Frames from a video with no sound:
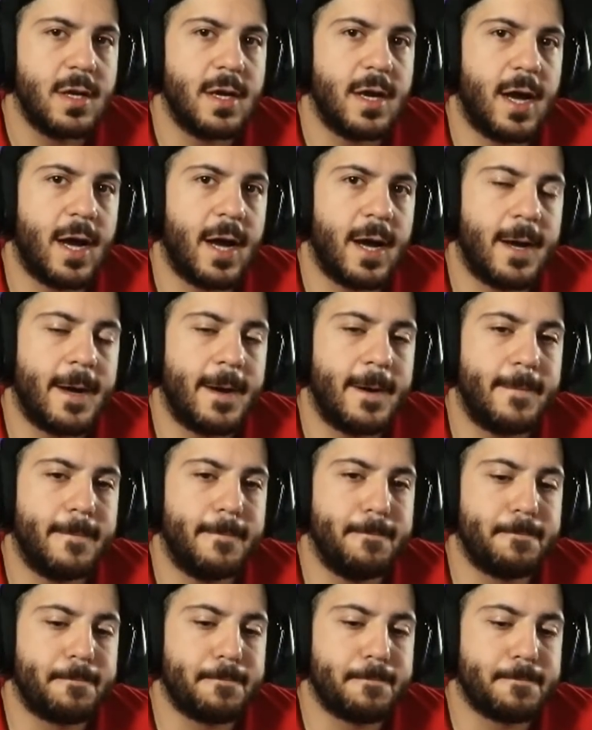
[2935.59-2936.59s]

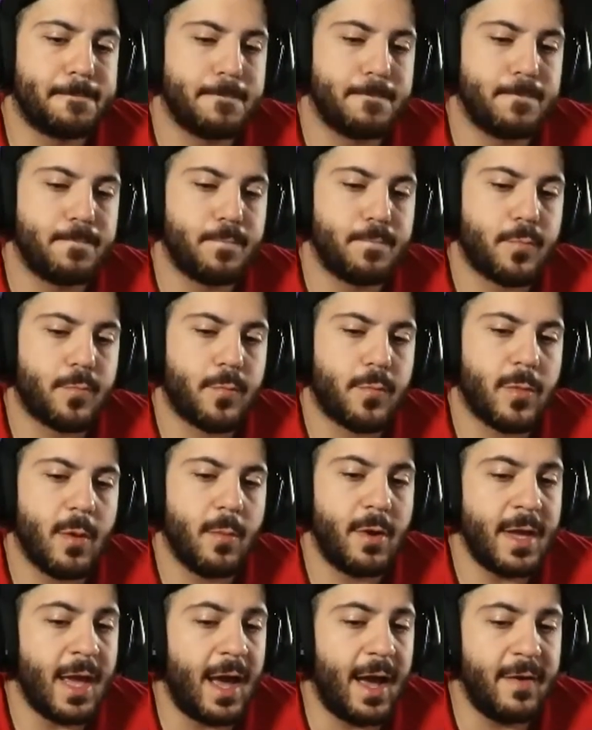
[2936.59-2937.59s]
But
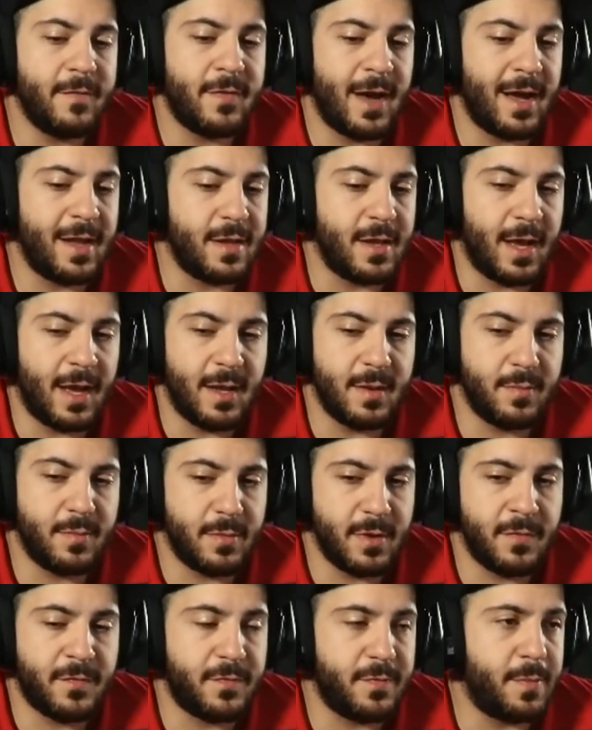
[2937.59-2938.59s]
yeah,
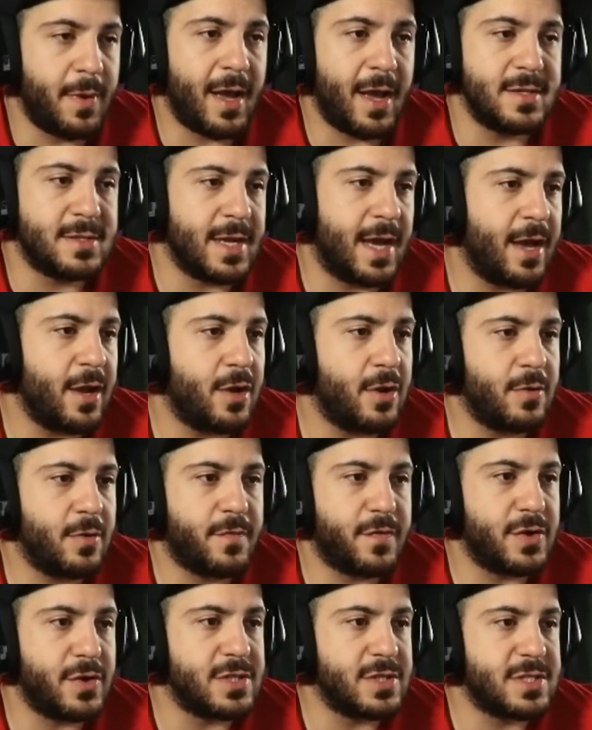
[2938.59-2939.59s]
if my entire
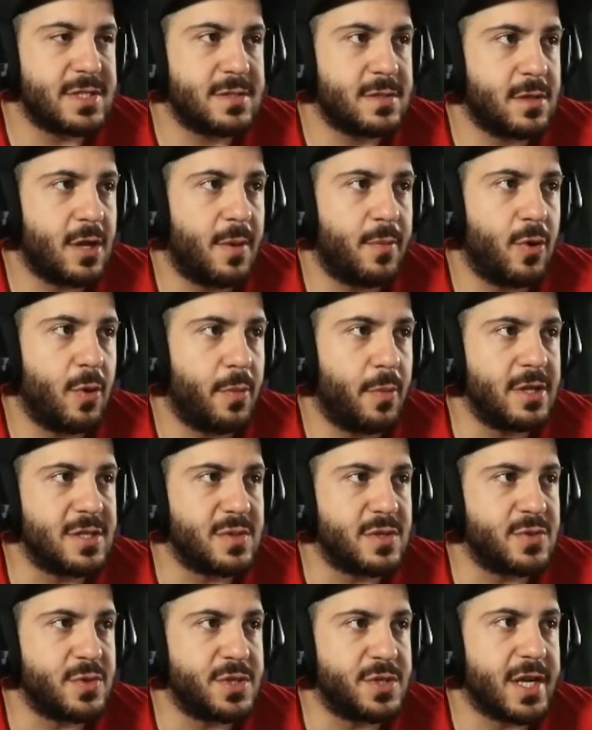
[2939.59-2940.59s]
first couple of months
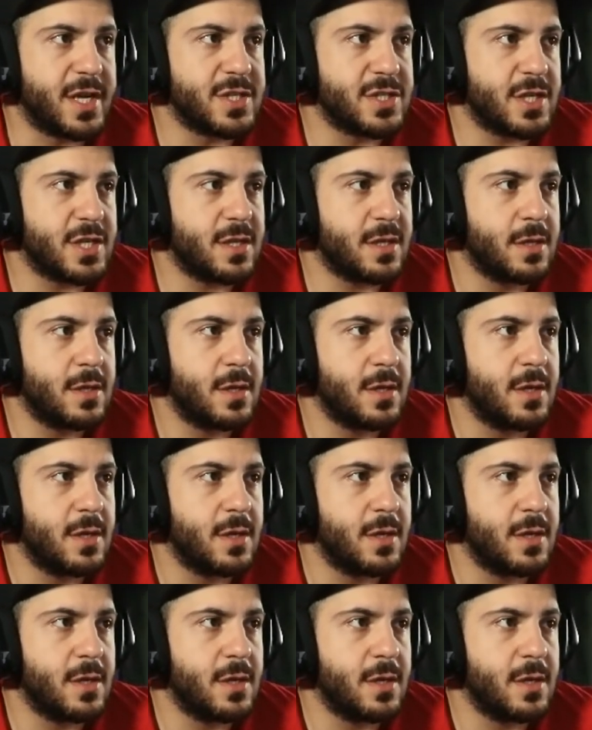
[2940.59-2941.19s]
was rejection,